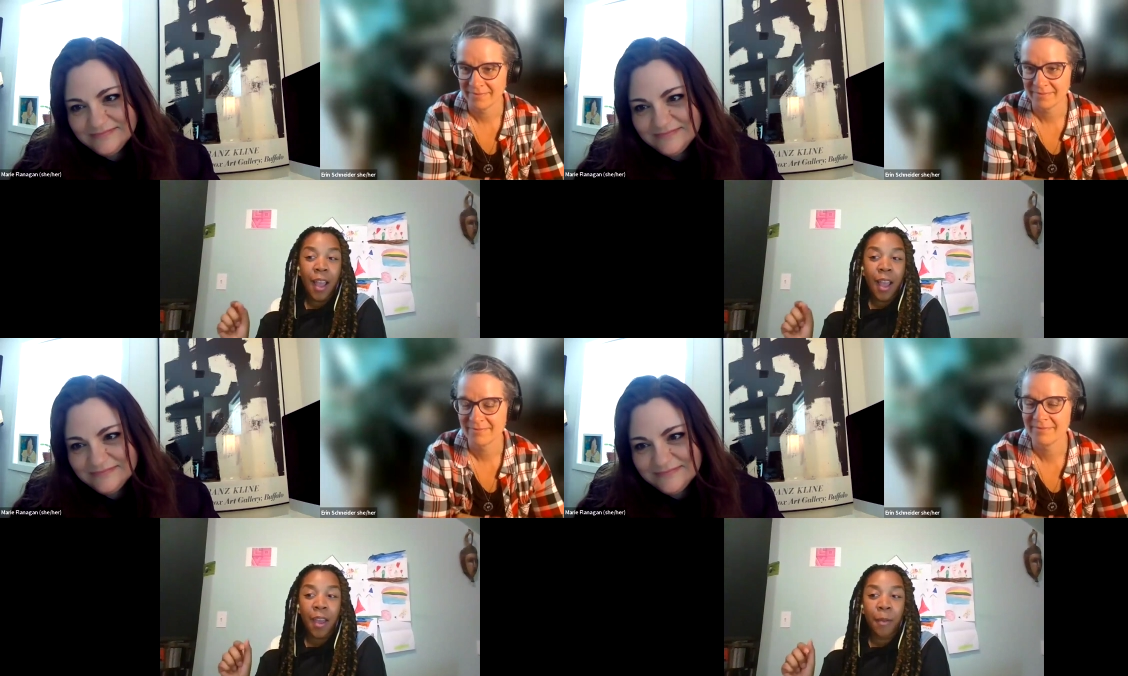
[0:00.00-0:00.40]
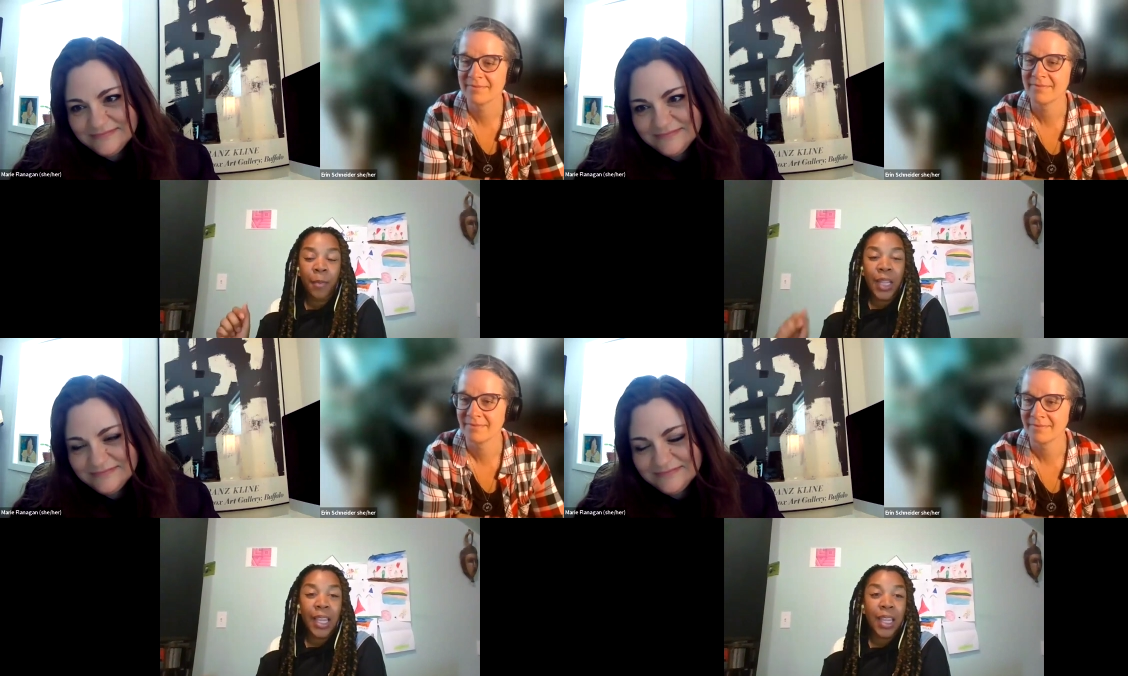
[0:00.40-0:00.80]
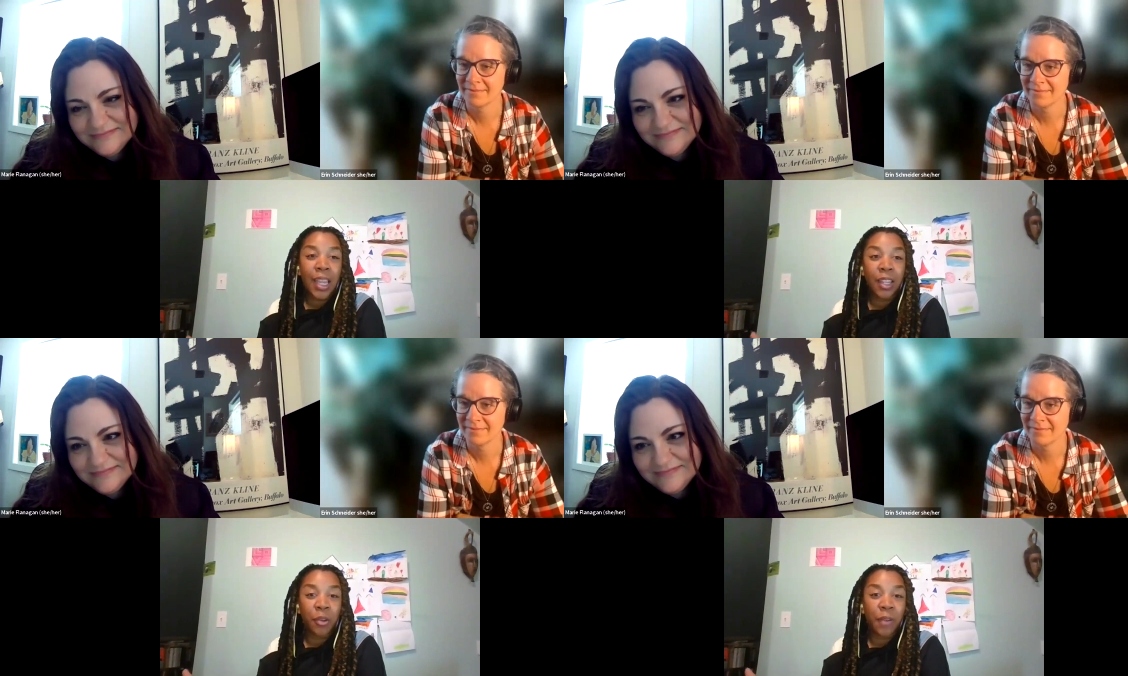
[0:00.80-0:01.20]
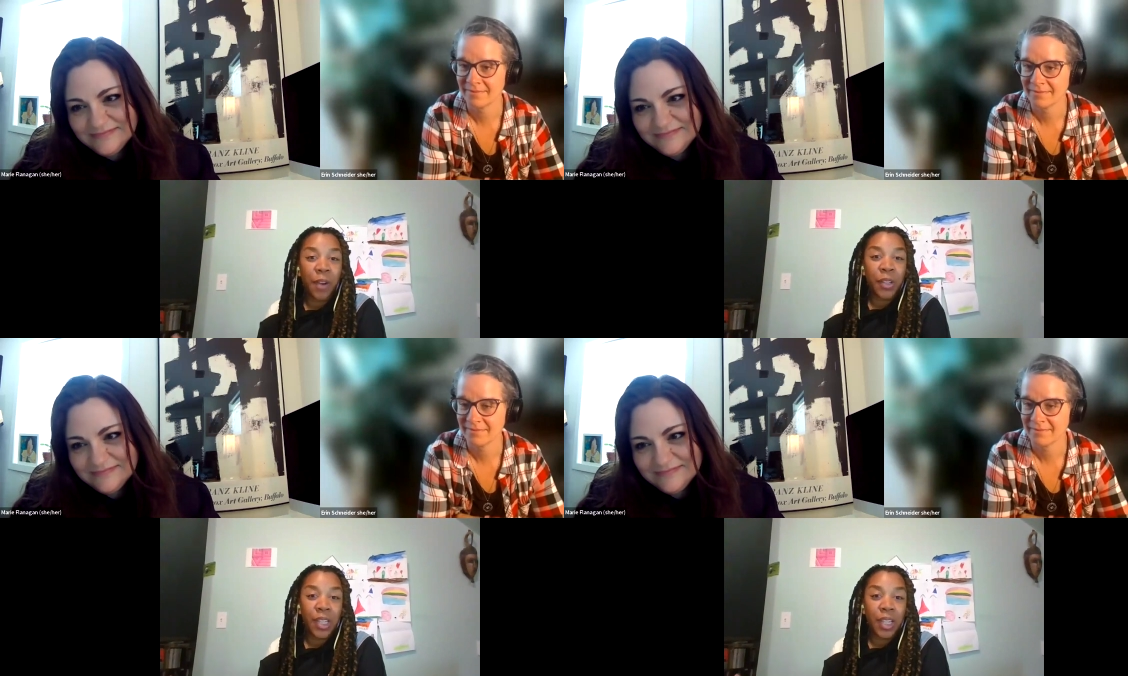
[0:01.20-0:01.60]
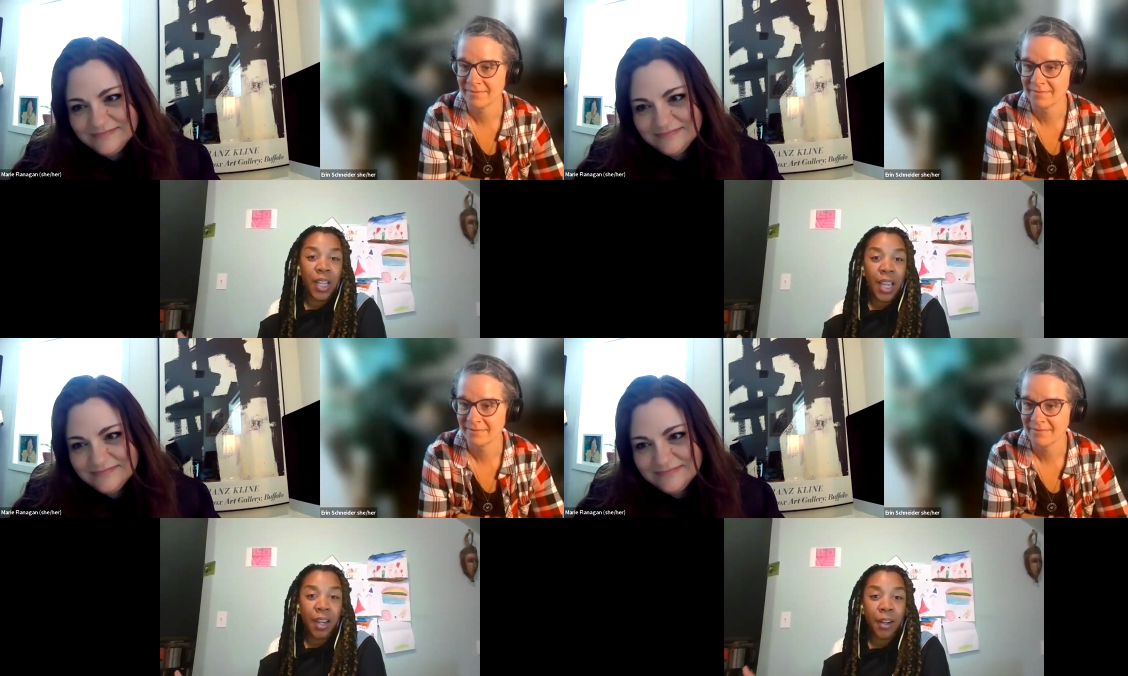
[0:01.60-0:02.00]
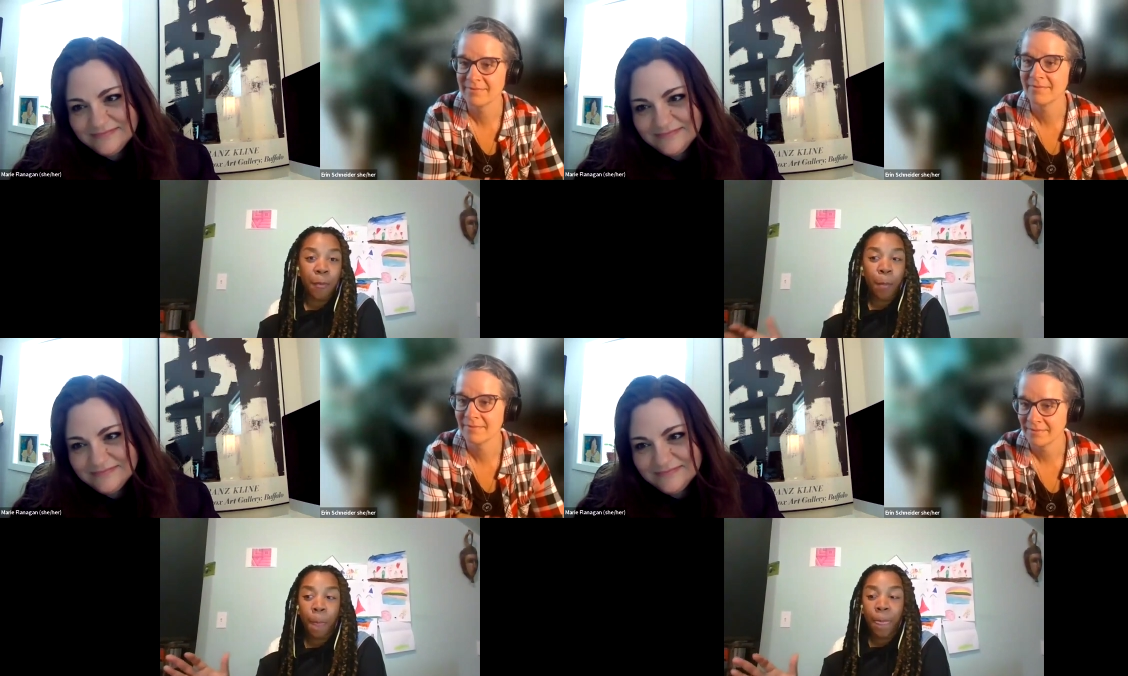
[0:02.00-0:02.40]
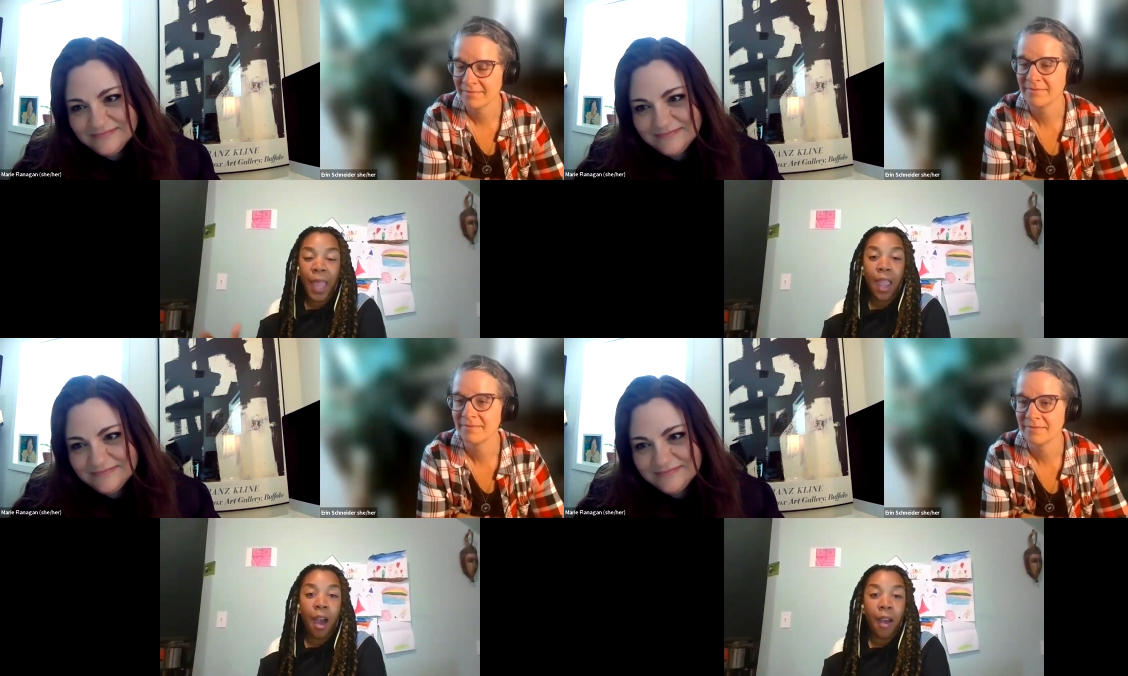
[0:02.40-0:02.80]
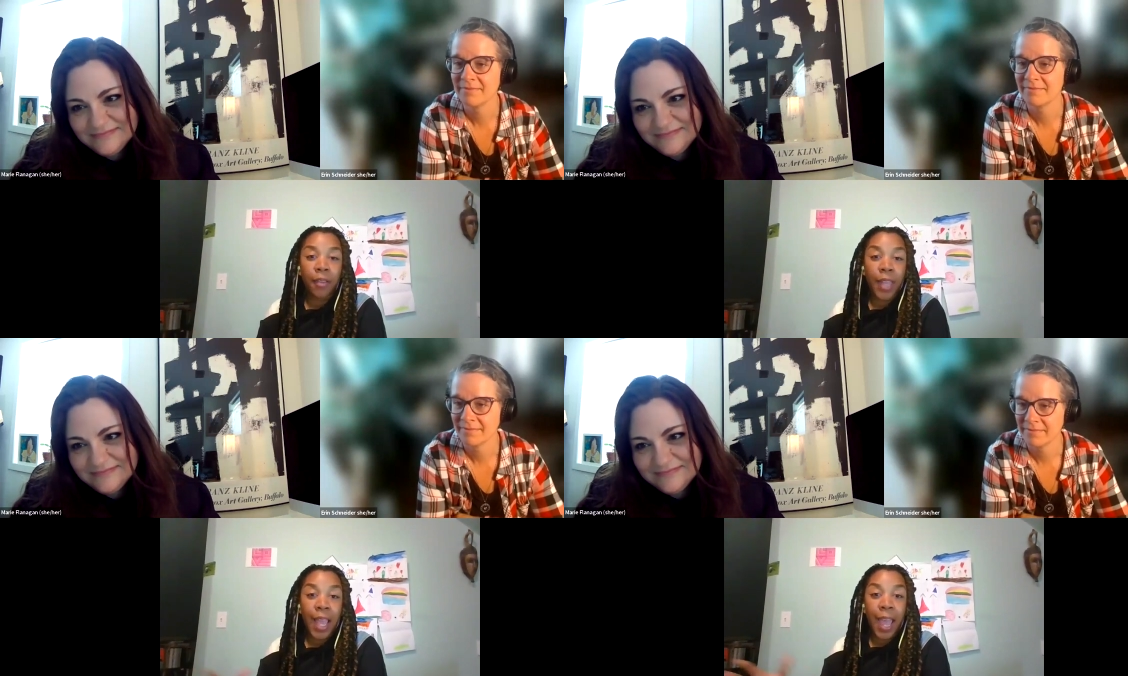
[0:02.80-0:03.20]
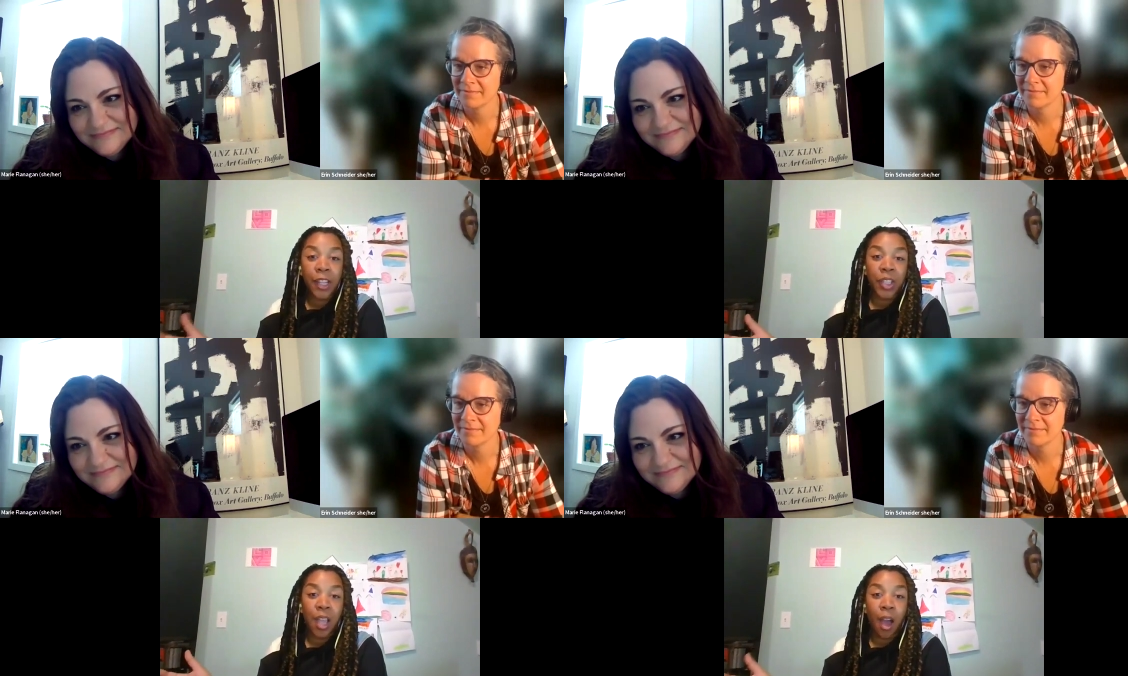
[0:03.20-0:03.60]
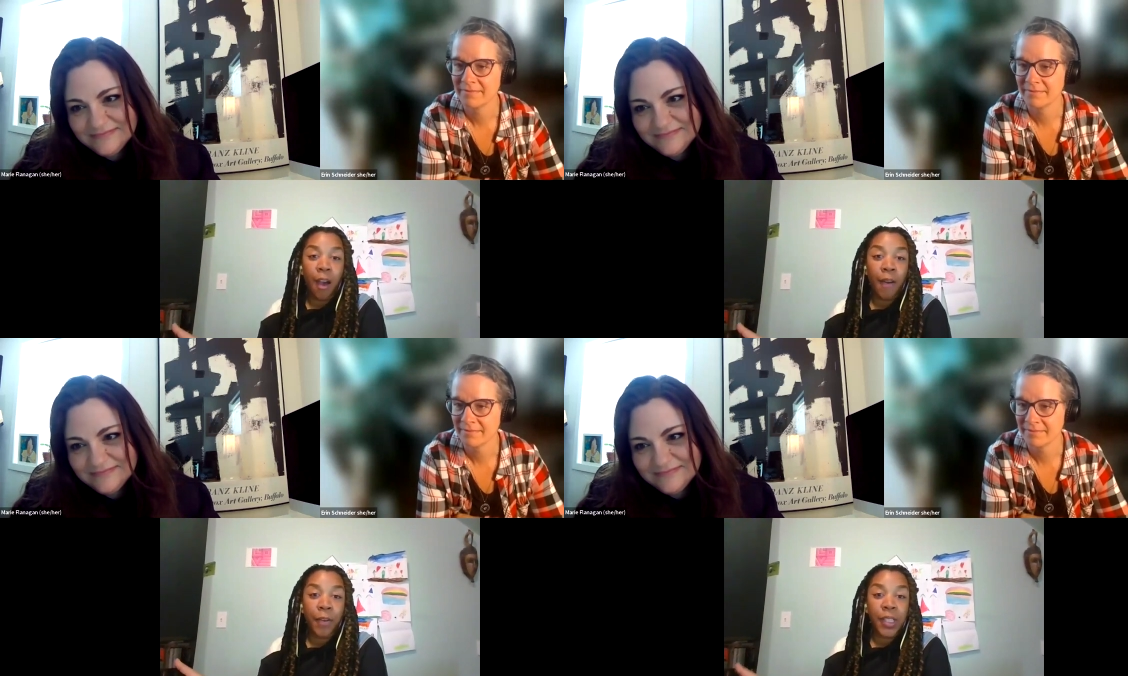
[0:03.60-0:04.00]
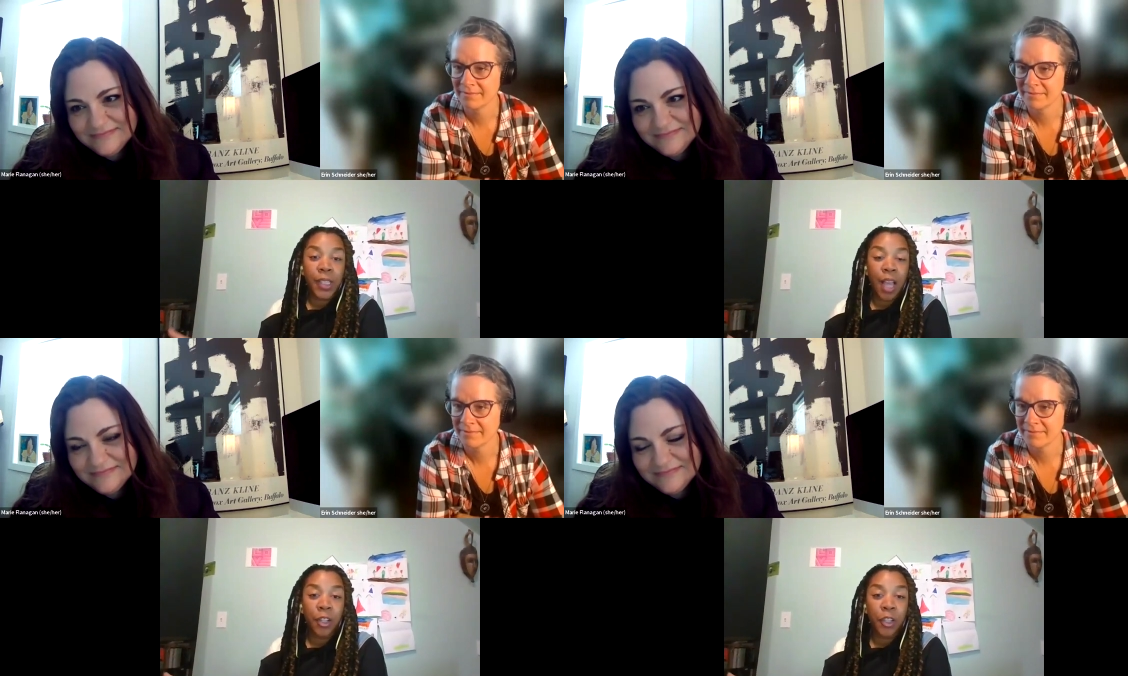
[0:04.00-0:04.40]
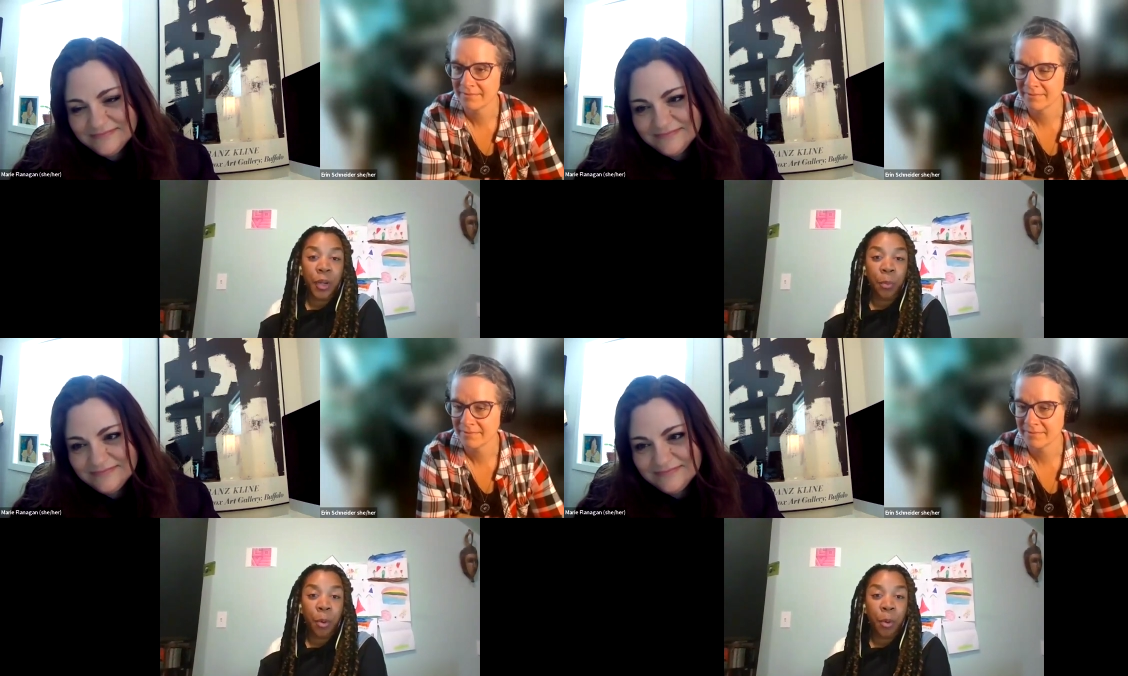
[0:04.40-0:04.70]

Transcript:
Speaker 1: Um, Lincoln University here, they they actually offer a scholarship